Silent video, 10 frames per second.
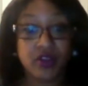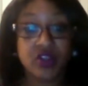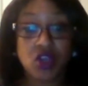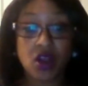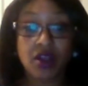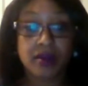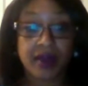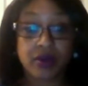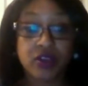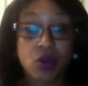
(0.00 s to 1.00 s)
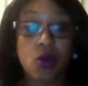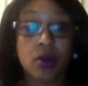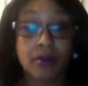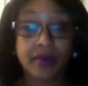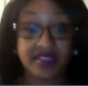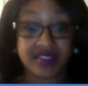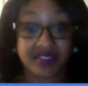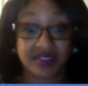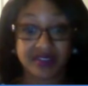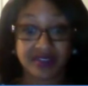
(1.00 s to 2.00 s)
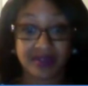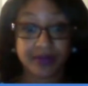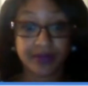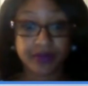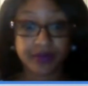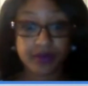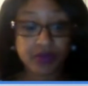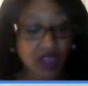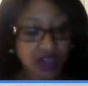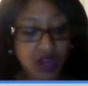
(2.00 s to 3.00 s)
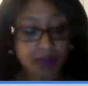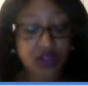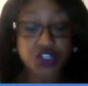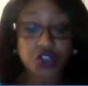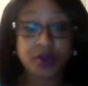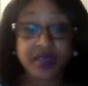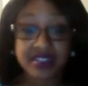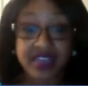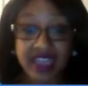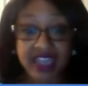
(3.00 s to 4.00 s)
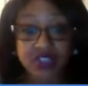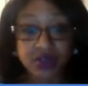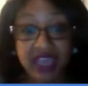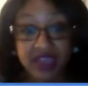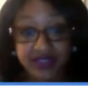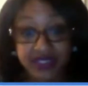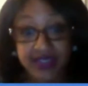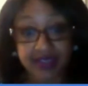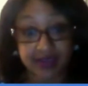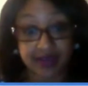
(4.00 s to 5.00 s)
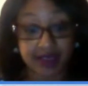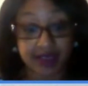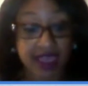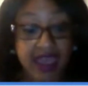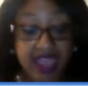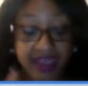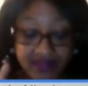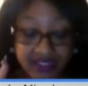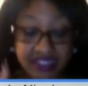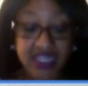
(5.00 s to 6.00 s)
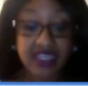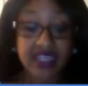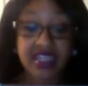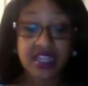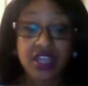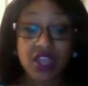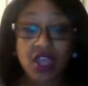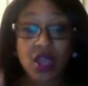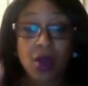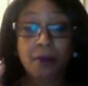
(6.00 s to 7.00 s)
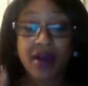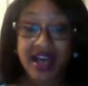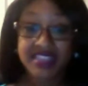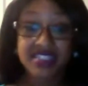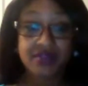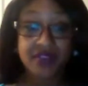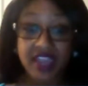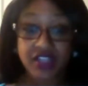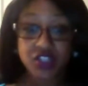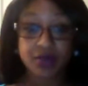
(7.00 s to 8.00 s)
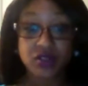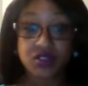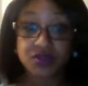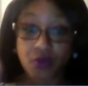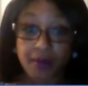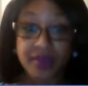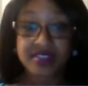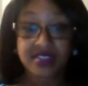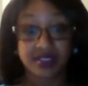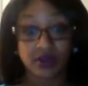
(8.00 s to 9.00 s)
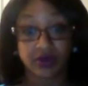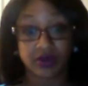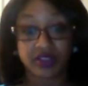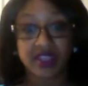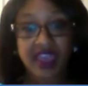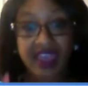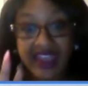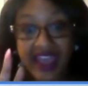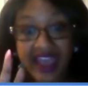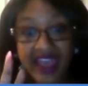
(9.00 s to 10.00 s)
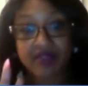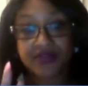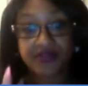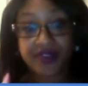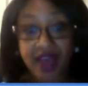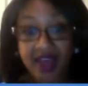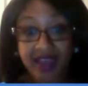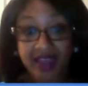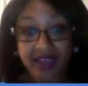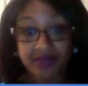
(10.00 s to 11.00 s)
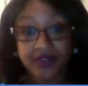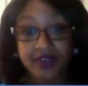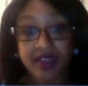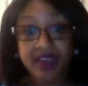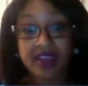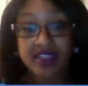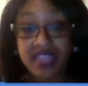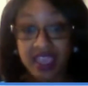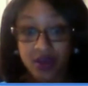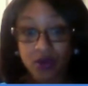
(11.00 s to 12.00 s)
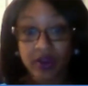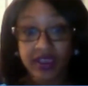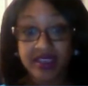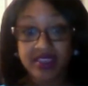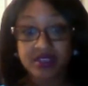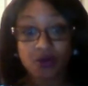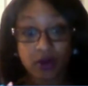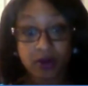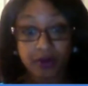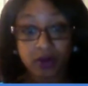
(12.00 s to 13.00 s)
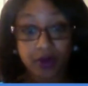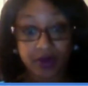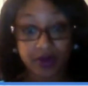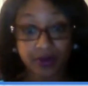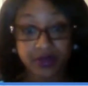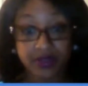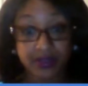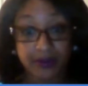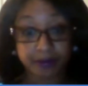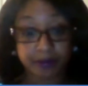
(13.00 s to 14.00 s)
when you're talking about your business. Number two, because I actually have 10. I have 10 positive attributes for business owners, and I have 5 takeaways for employers.